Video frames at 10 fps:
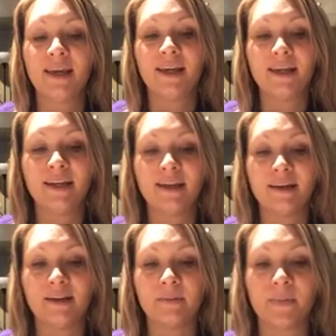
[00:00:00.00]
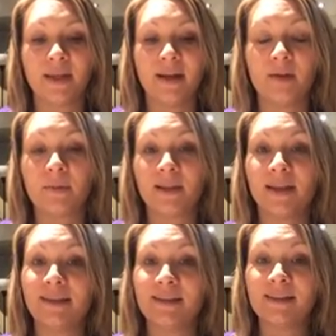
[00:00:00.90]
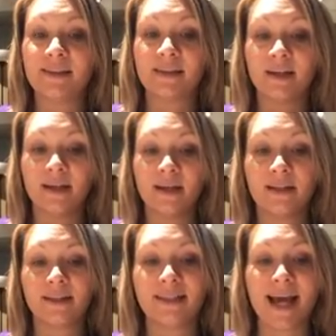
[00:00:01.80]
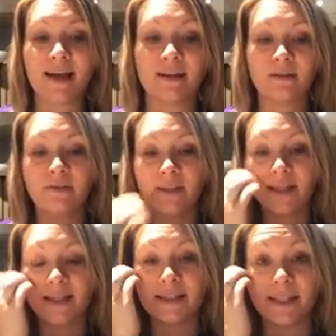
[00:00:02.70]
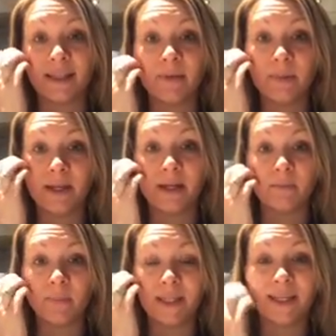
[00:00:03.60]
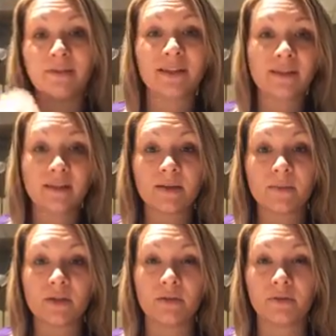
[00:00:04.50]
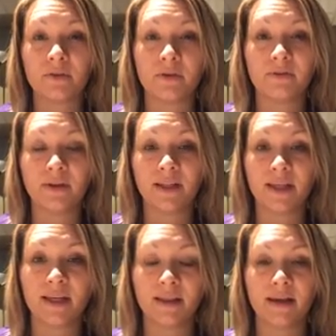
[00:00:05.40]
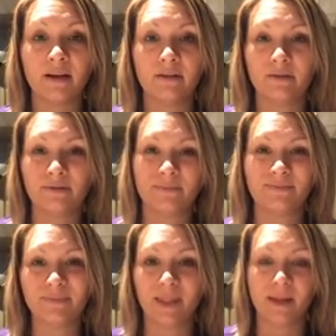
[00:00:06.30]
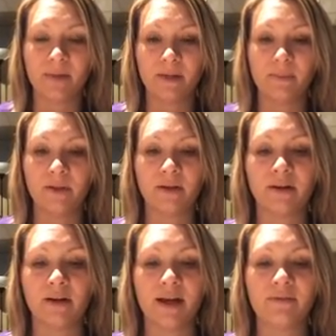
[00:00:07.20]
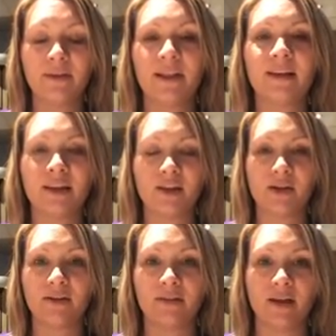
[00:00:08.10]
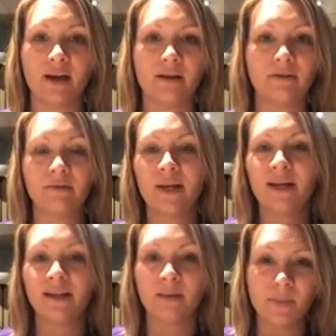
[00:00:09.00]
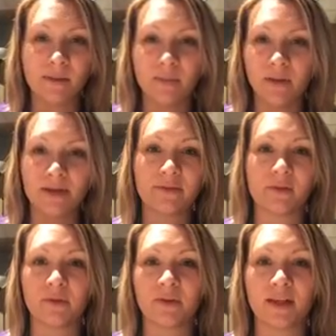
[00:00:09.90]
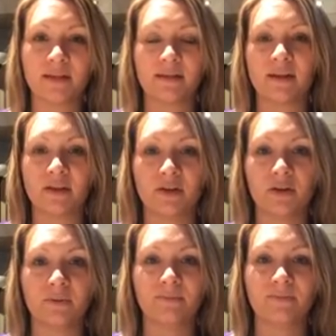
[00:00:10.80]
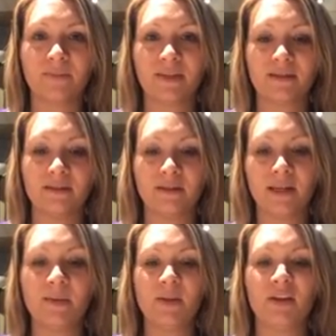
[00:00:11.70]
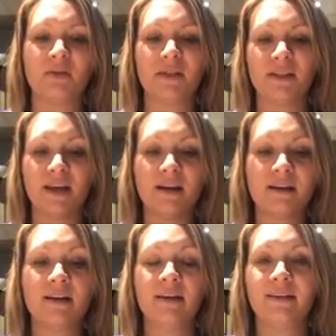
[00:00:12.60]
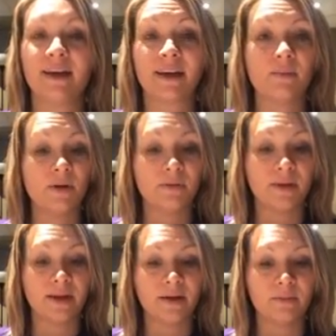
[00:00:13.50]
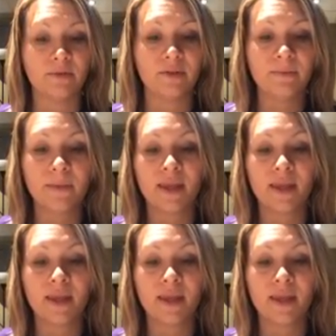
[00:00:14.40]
It can help cleanse stagnant feelings and limiting belief systems. So if you're feeling a lot of feeling like you have a lot of limiting beliefs or things that are keeping you stuck, that can be really helpful.